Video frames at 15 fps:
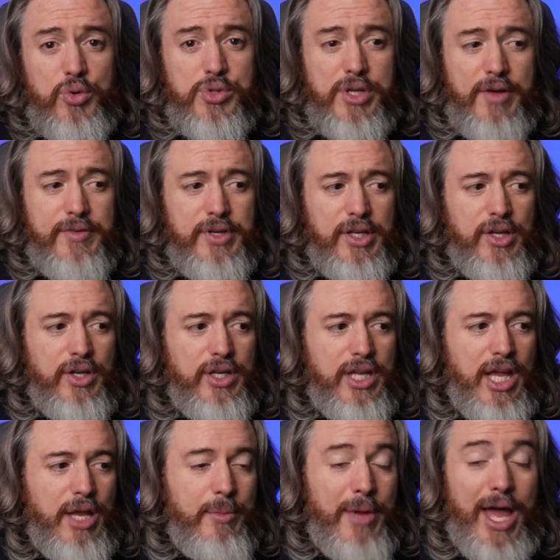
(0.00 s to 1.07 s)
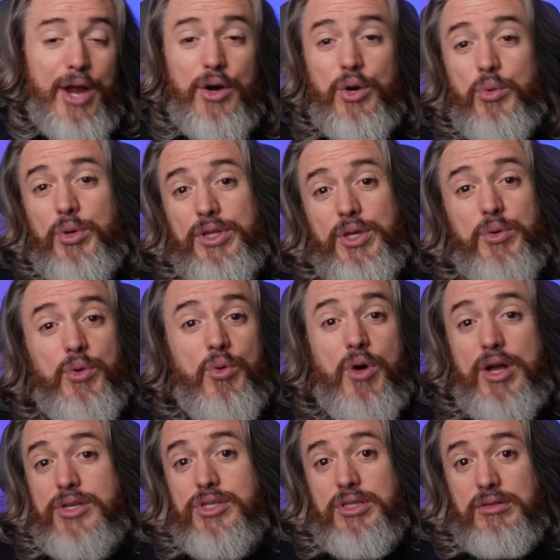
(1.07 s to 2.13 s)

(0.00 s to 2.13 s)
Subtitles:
having a good game. I don't know what they were watching.